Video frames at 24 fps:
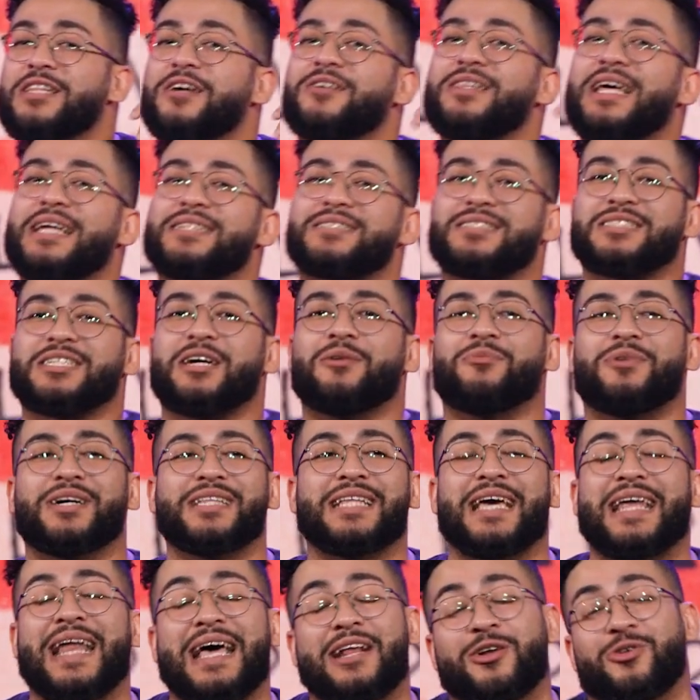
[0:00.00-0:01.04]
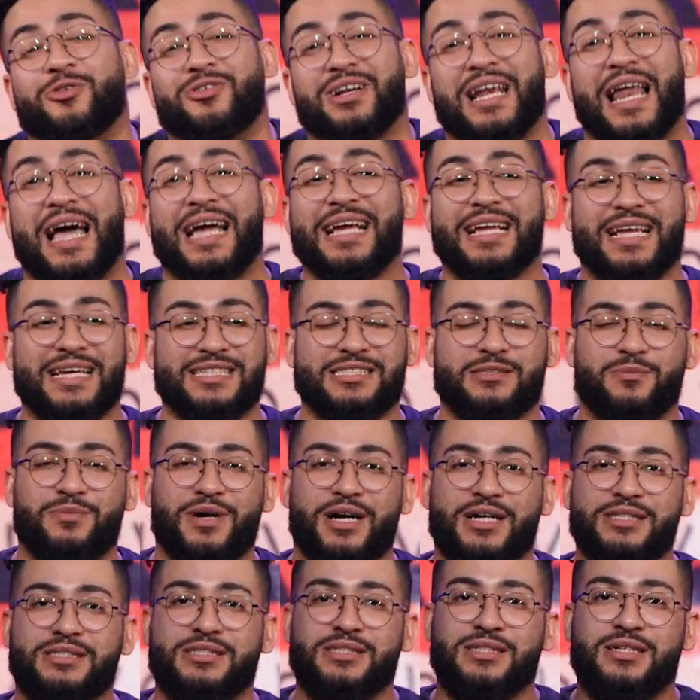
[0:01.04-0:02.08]
though that's someone that I don't like as
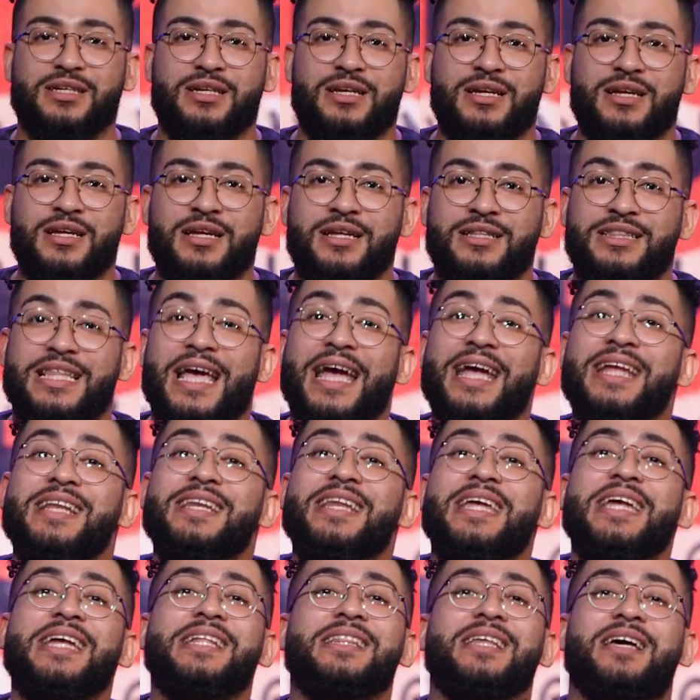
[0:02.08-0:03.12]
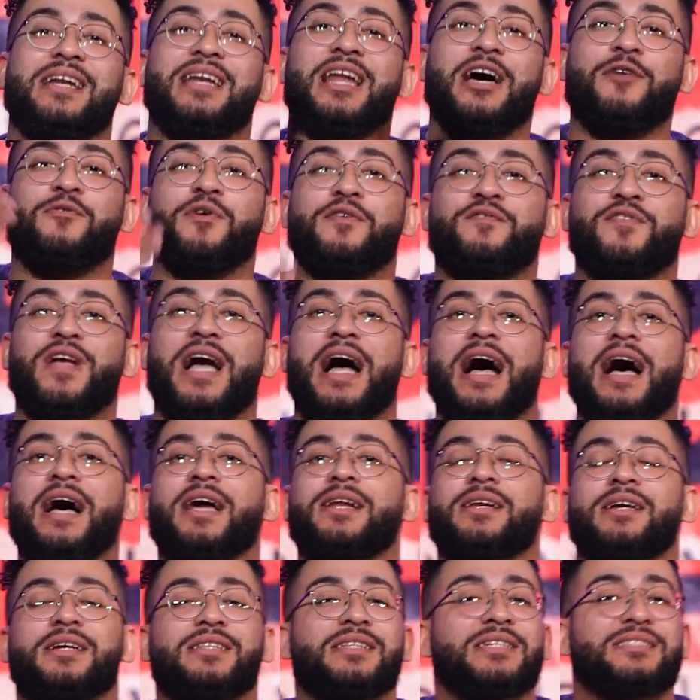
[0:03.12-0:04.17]
much, they need the love of
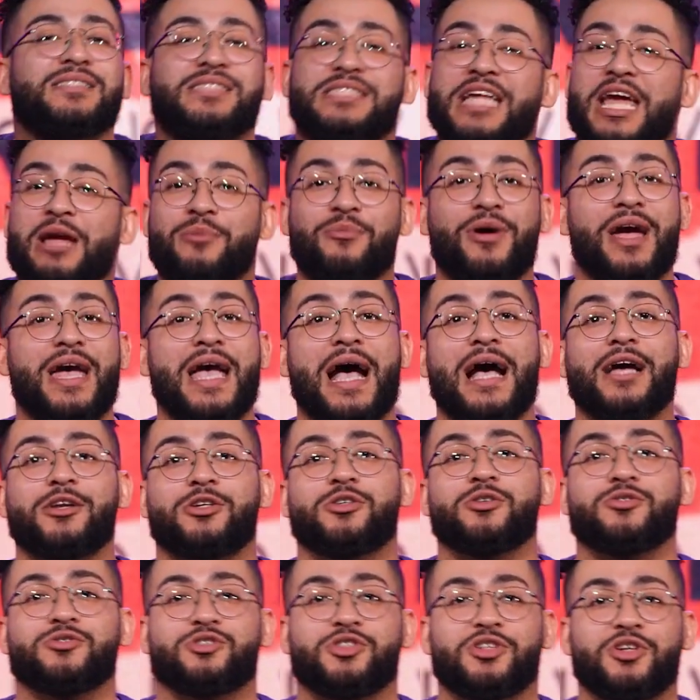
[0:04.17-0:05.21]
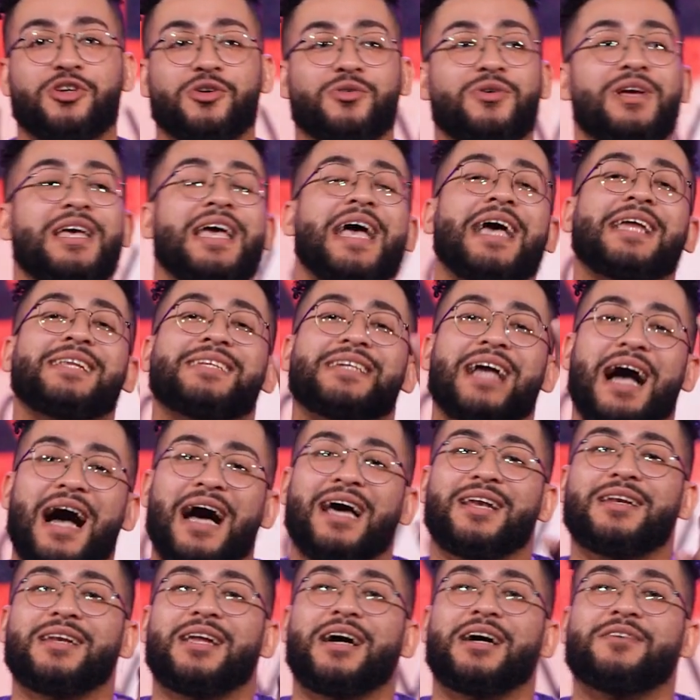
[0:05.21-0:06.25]
God the same way I do too. And
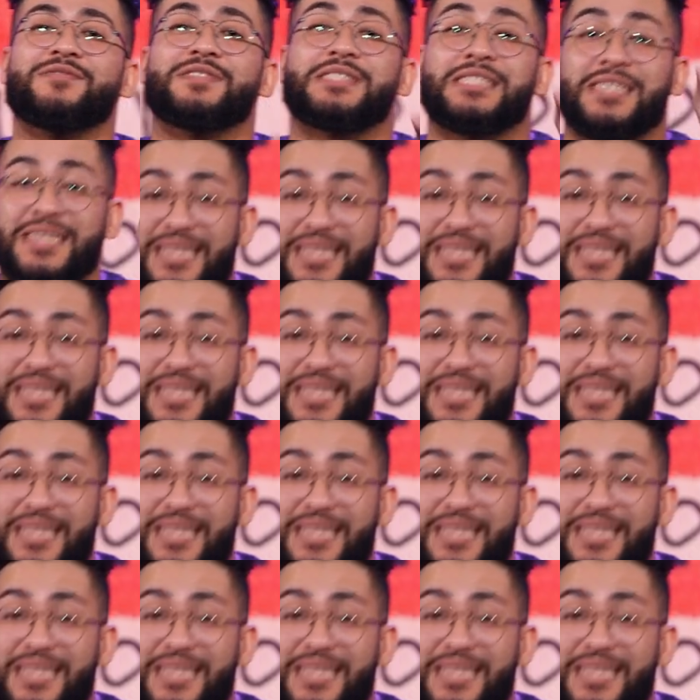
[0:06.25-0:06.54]
God loves